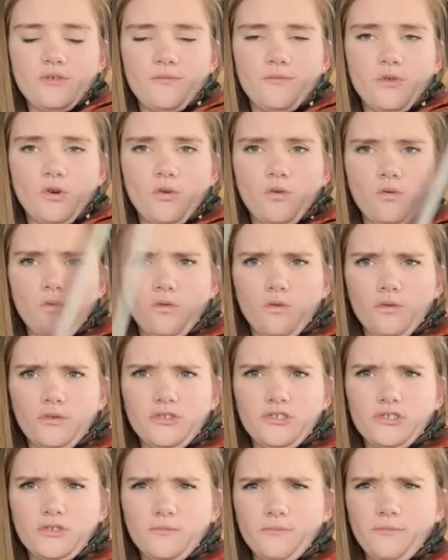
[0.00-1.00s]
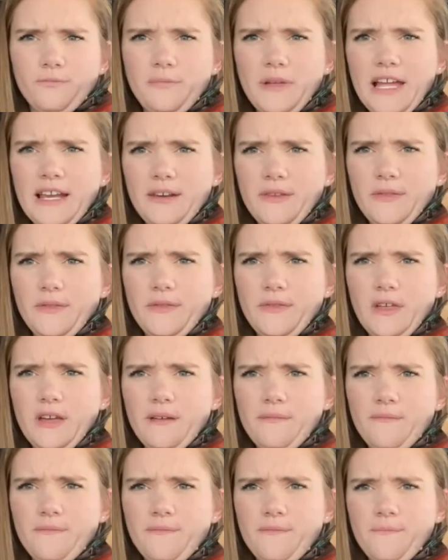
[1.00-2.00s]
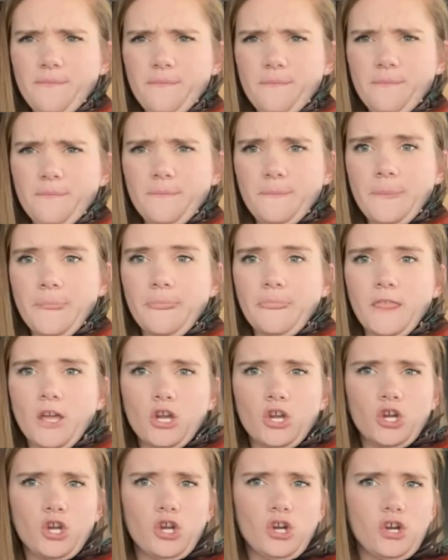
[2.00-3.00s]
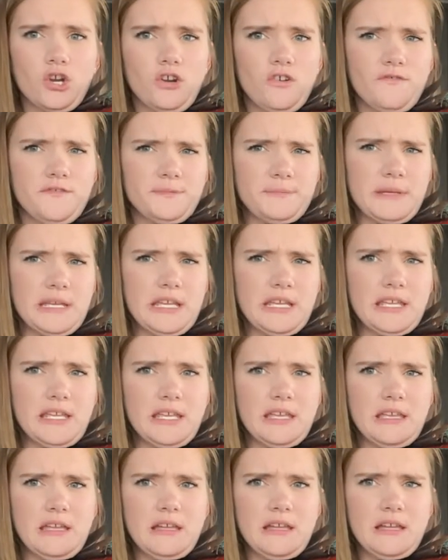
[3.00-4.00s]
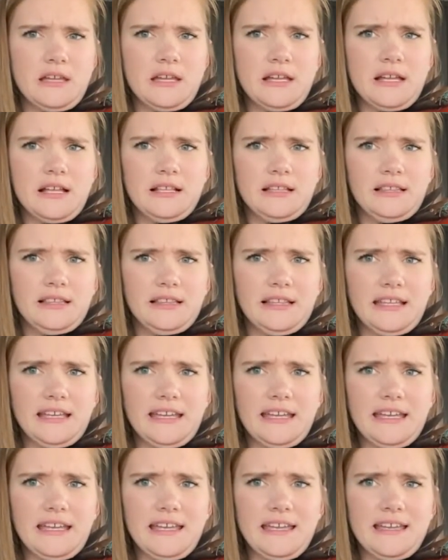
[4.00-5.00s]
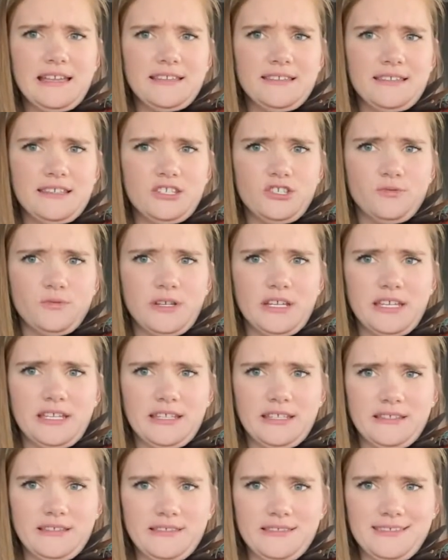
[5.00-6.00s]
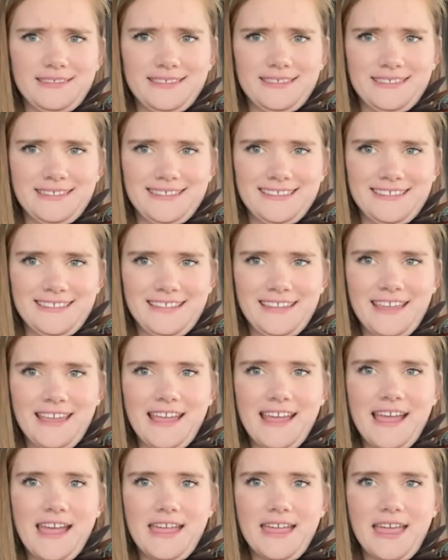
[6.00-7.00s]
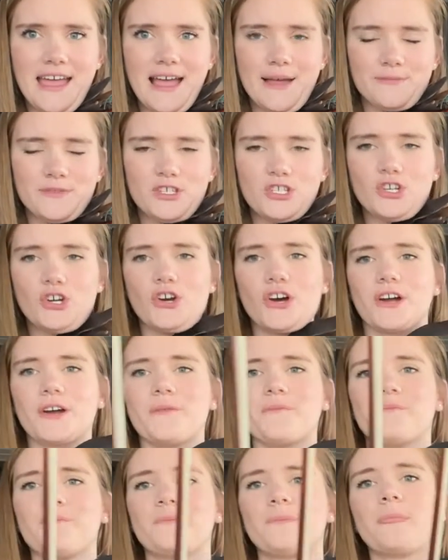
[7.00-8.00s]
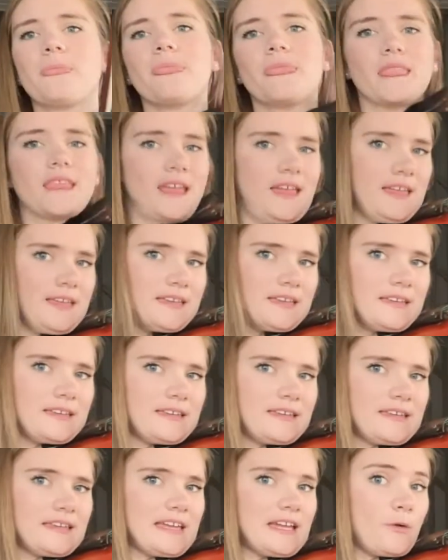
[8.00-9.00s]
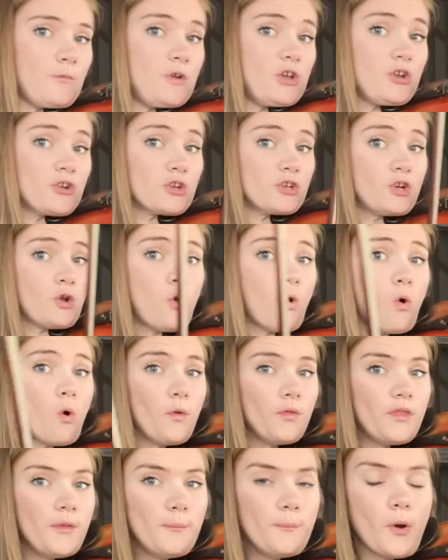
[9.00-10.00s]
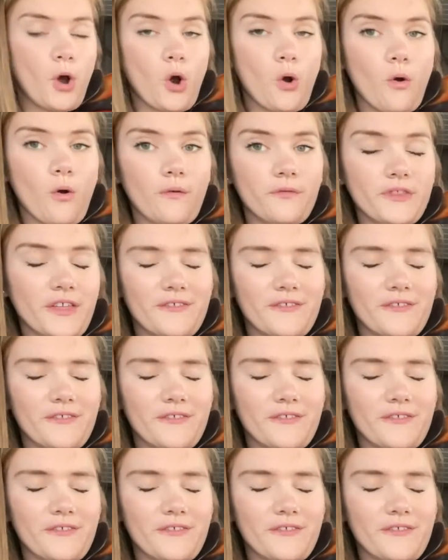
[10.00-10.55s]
bow hold. So bent thumb, curved pinky, lazy twins, and captain hook. And we are going to hold the